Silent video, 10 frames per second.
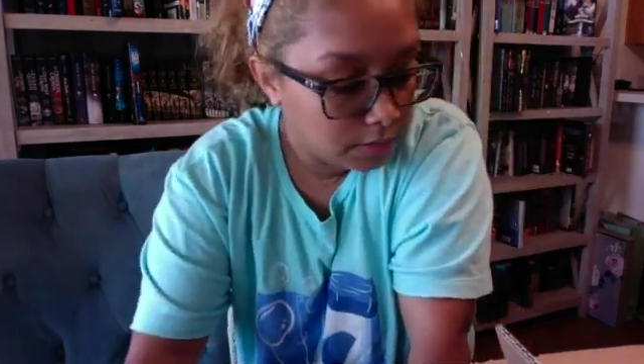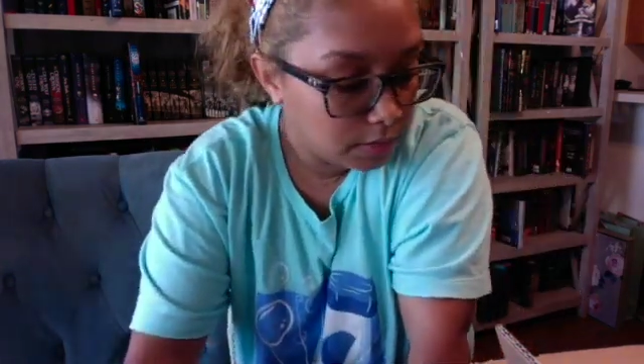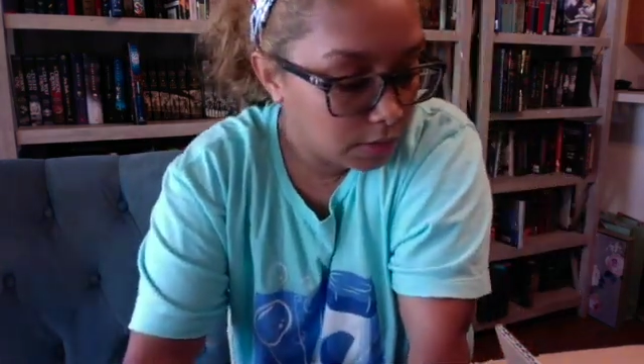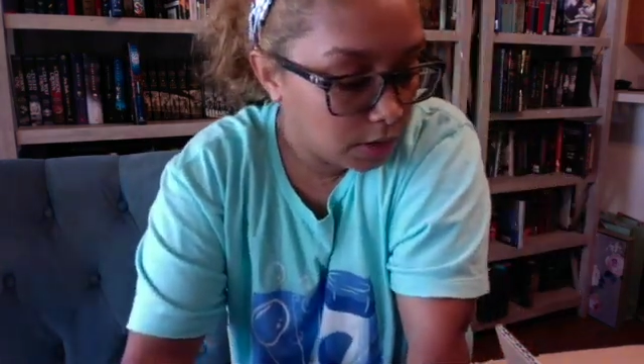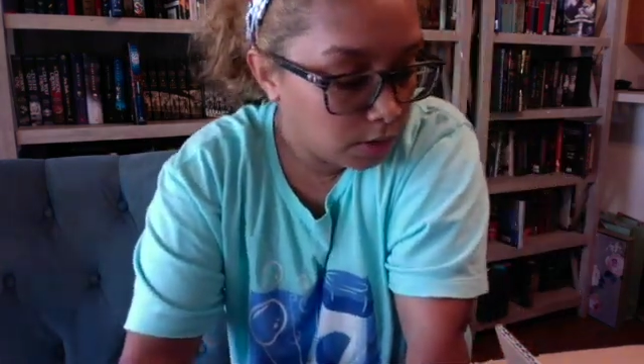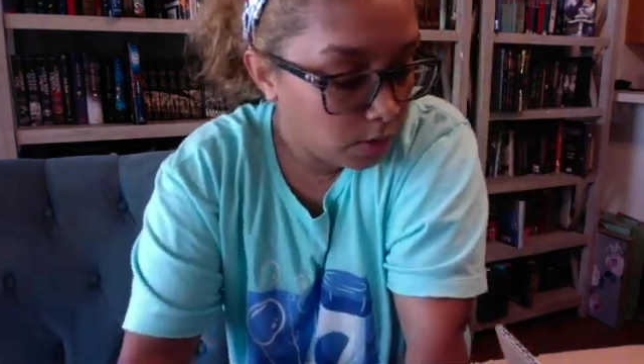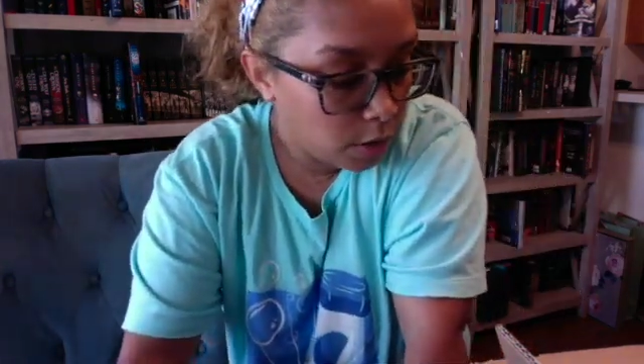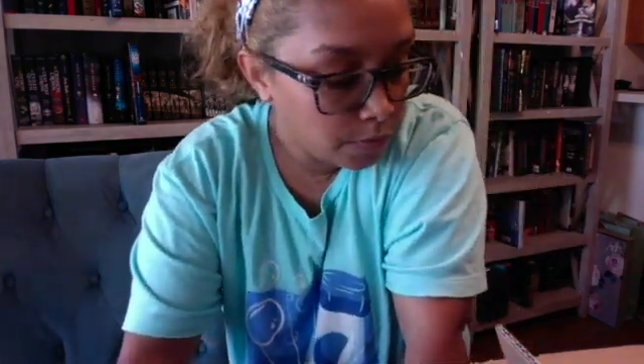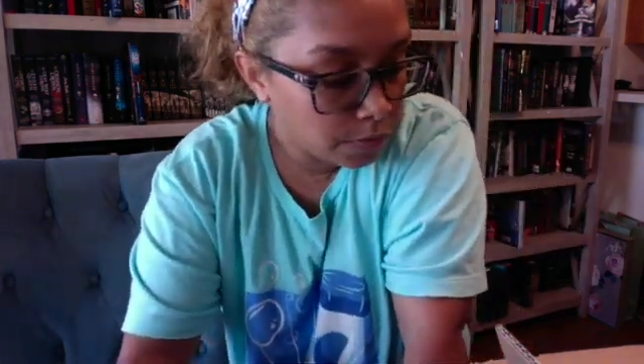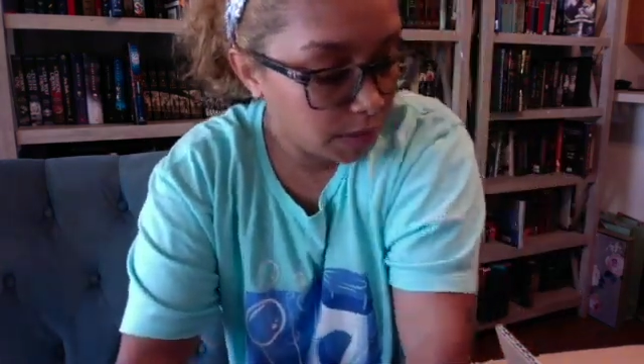you know,
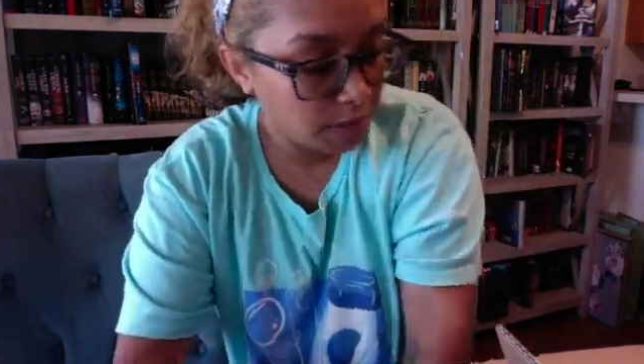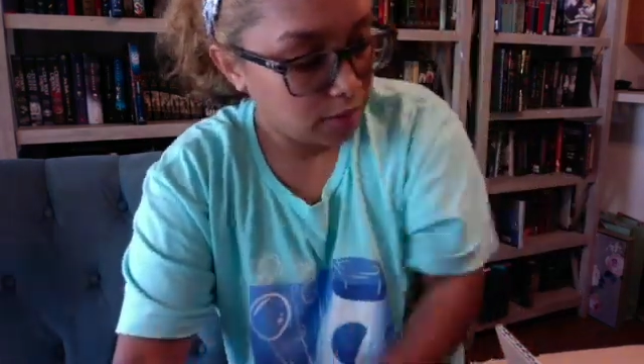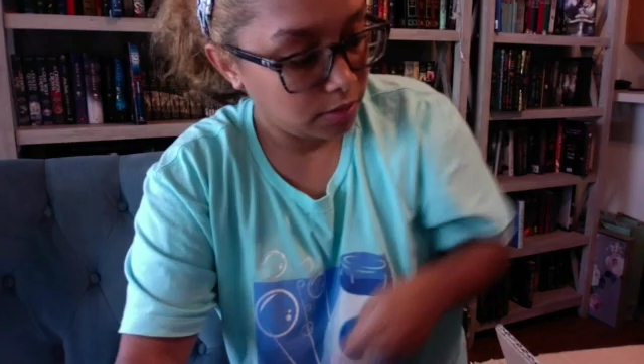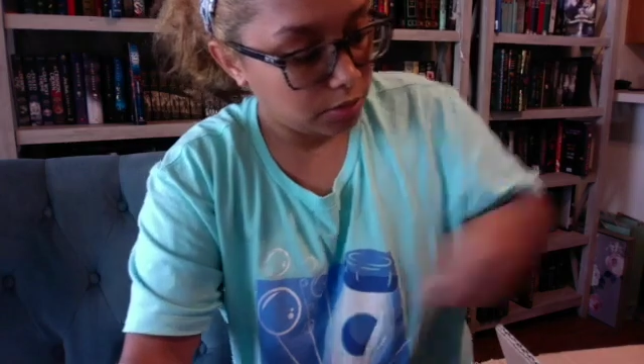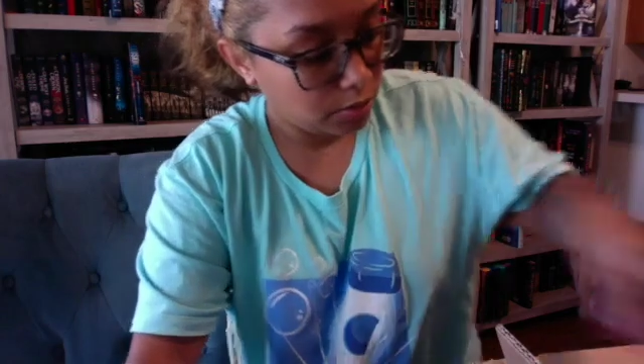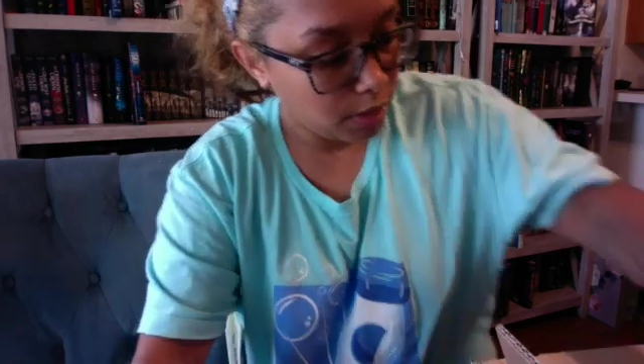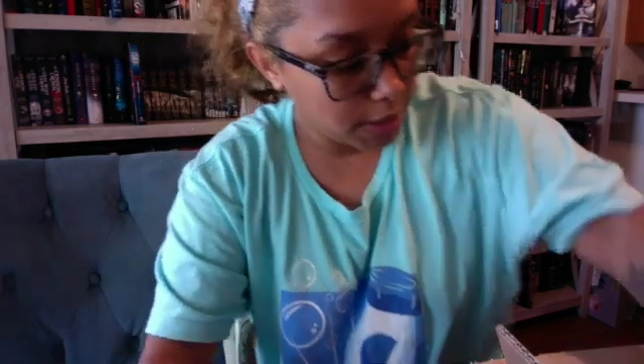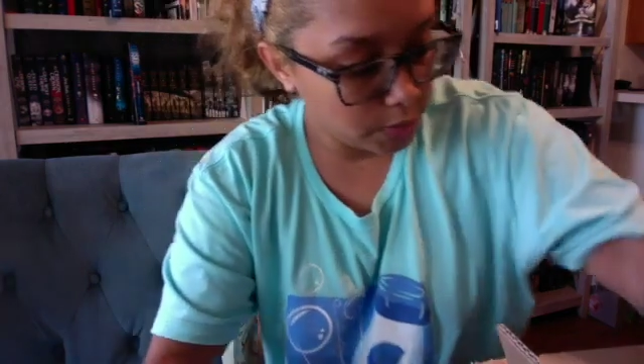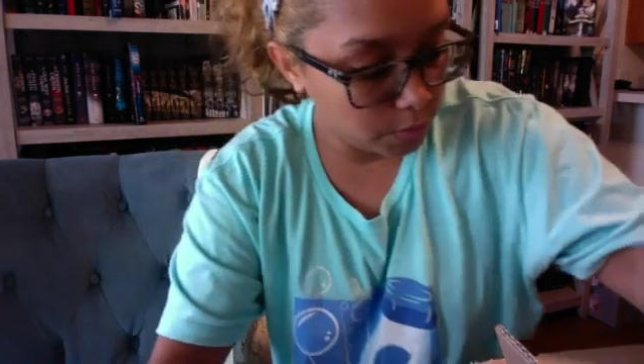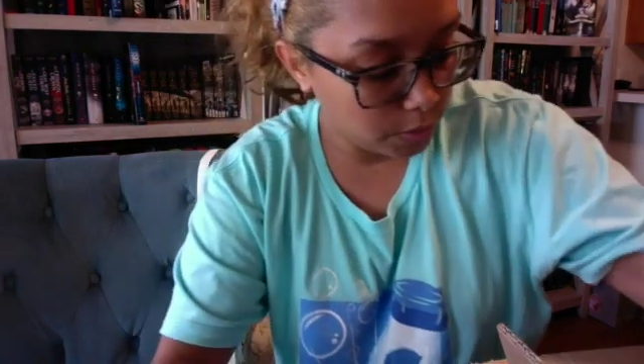hopefully you guys will